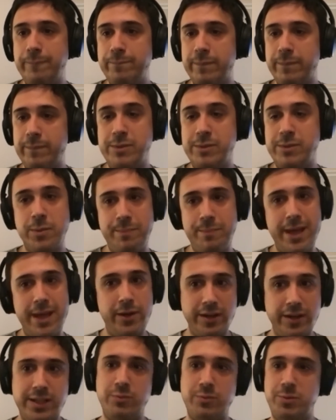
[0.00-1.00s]
I mean, the
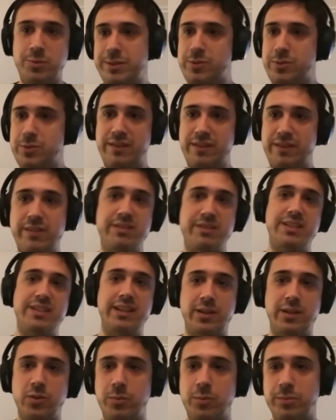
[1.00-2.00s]
better idea would be to have
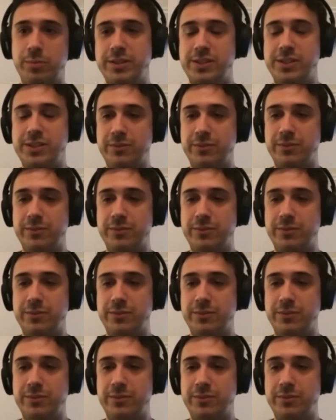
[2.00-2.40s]
everything at home, but